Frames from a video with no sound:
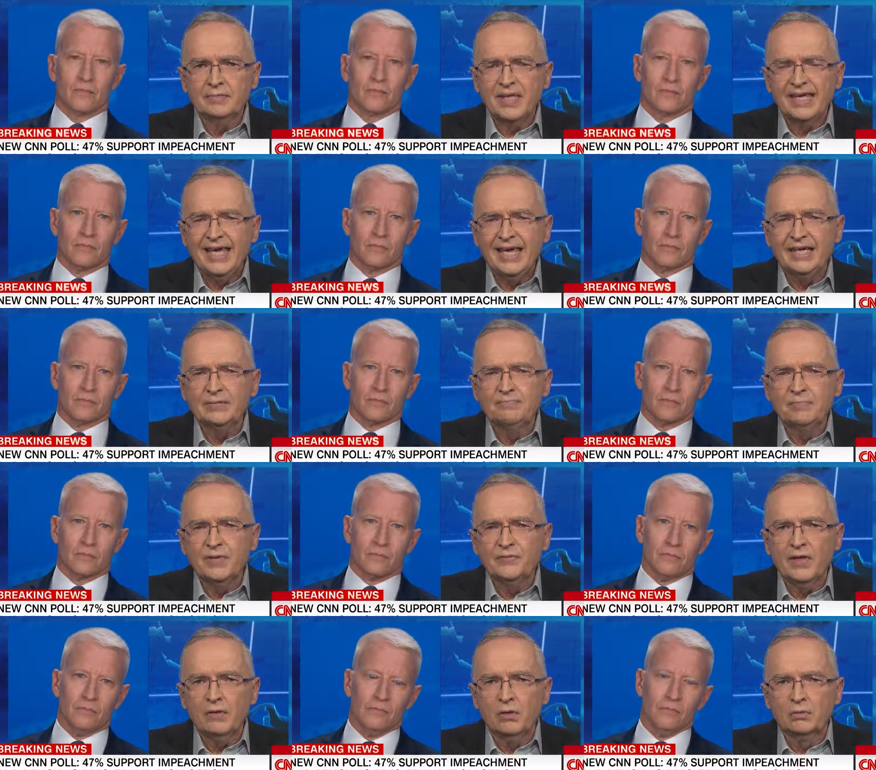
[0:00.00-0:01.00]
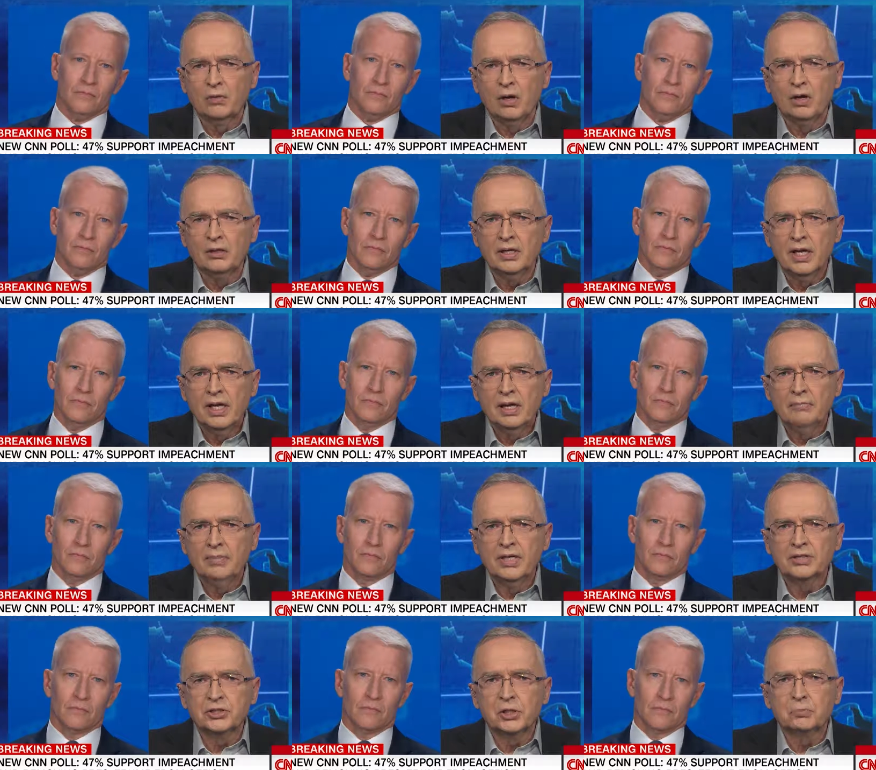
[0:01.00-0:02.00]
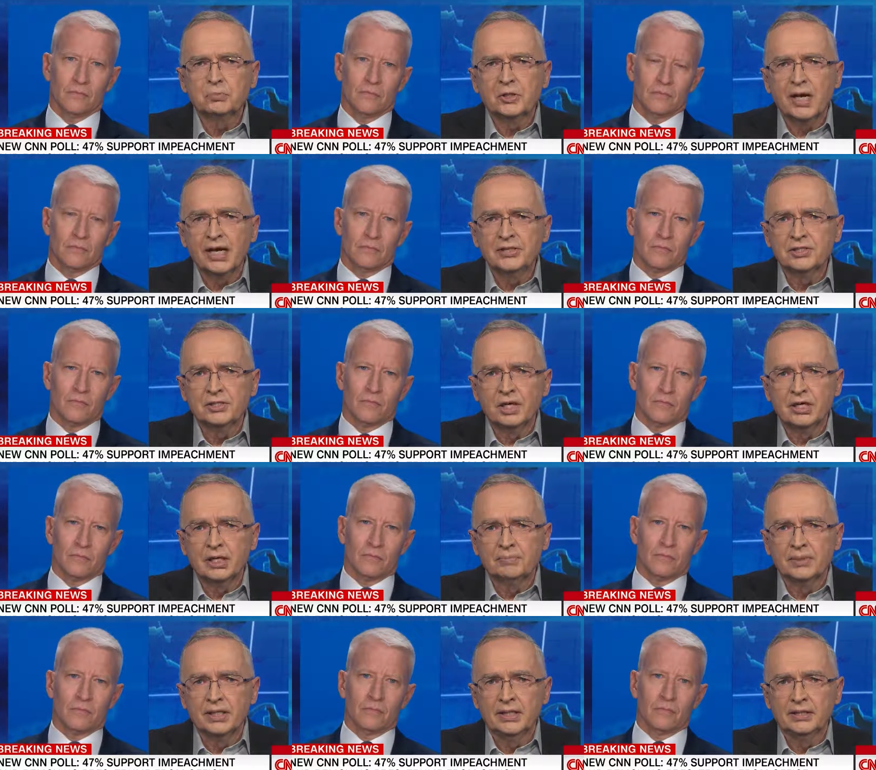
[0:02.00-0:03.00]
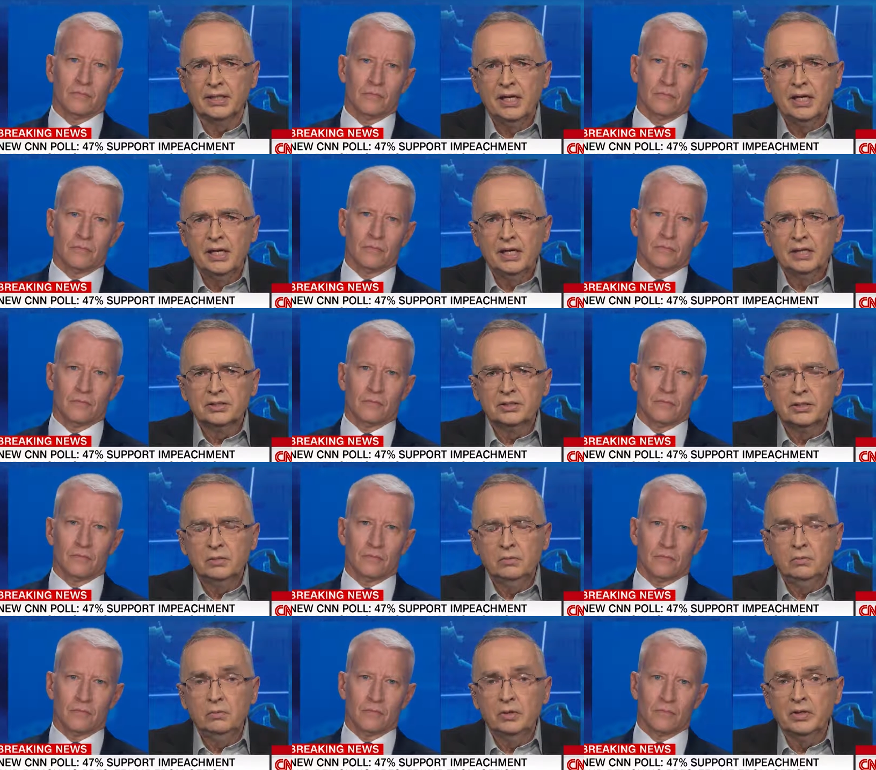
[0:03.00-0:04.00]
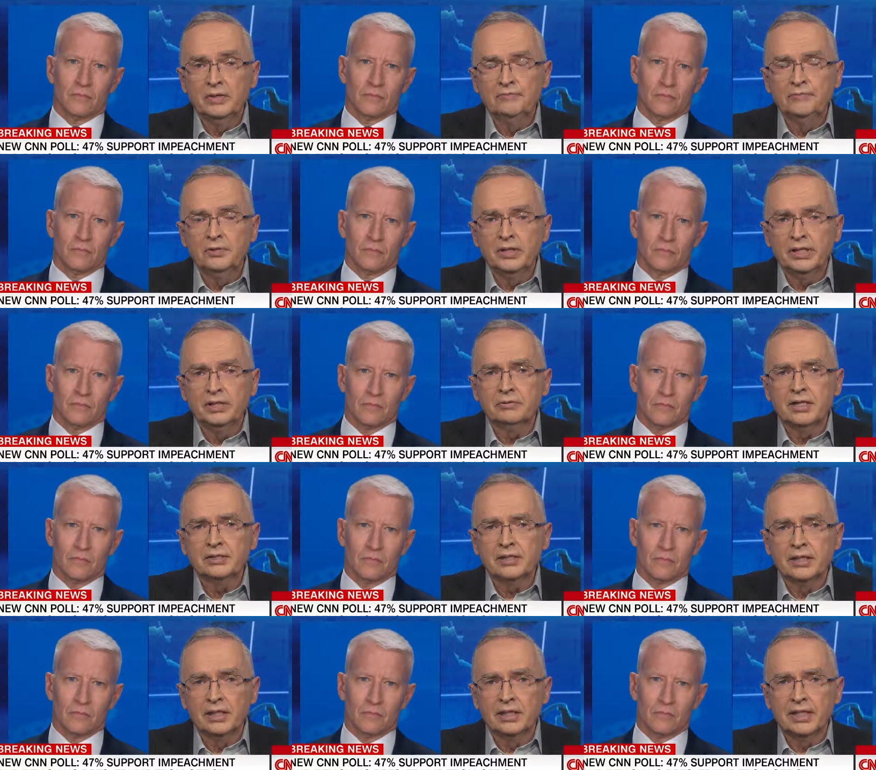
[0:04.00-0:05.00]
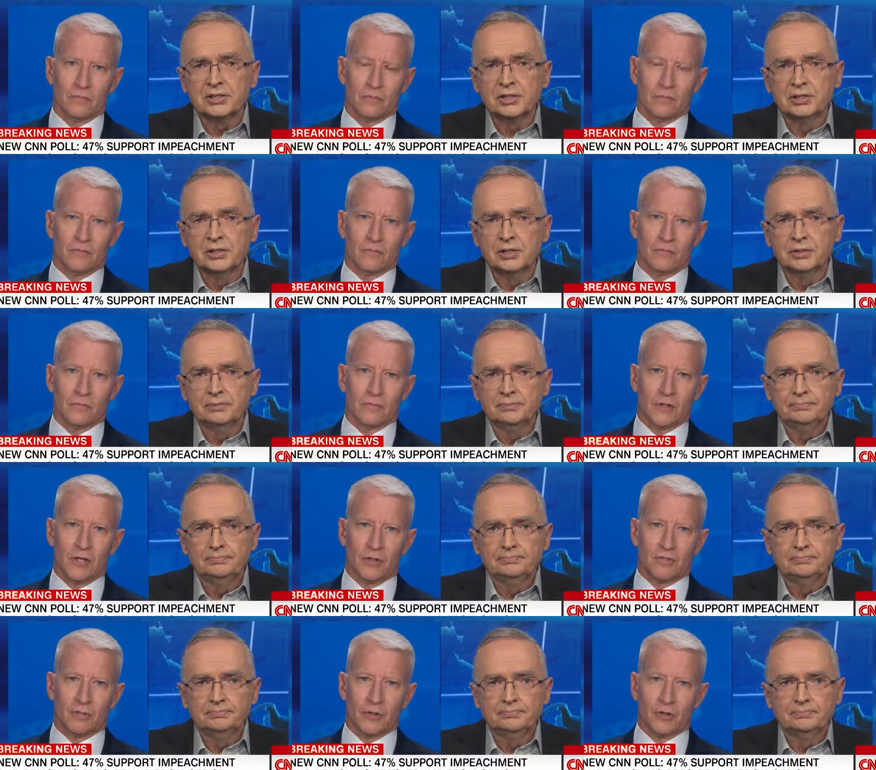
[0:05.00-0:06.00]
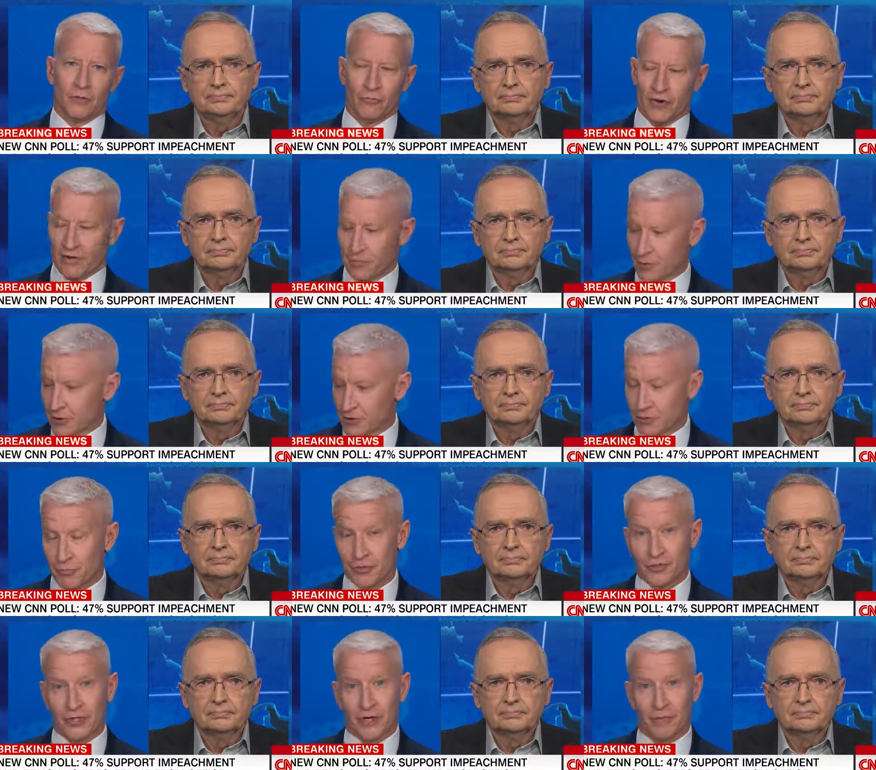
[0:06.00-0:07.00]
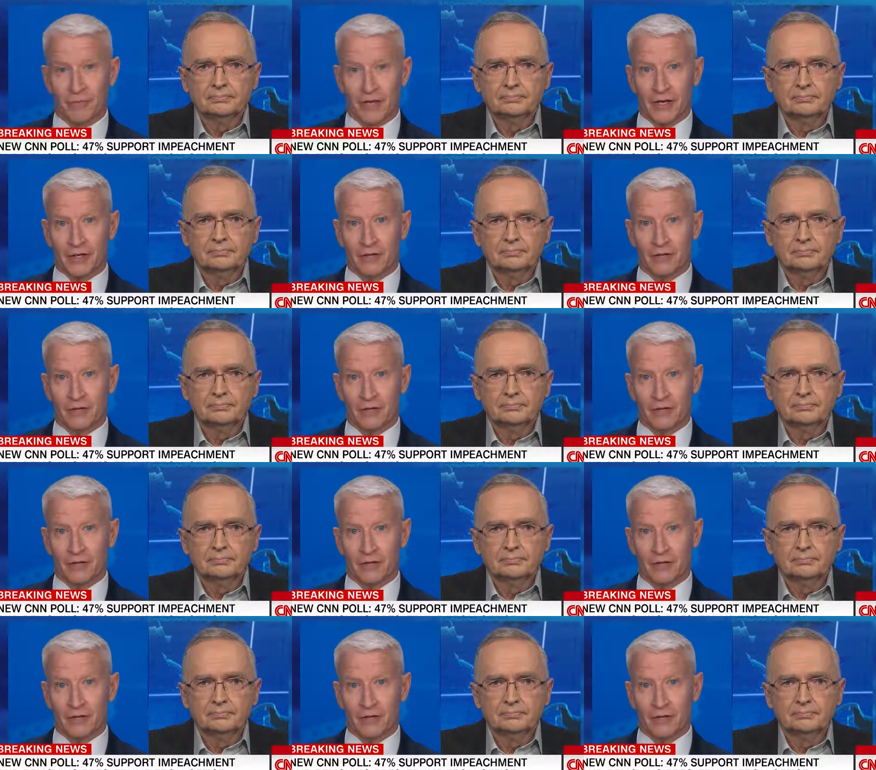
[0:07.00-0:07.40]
Speaker 1: up. They can't admit they were wrong because their pride's caught up in it. So we're in for an interesting election year.
Speaker 2: Yeah, Colonel Ralph Peters, appreciate it.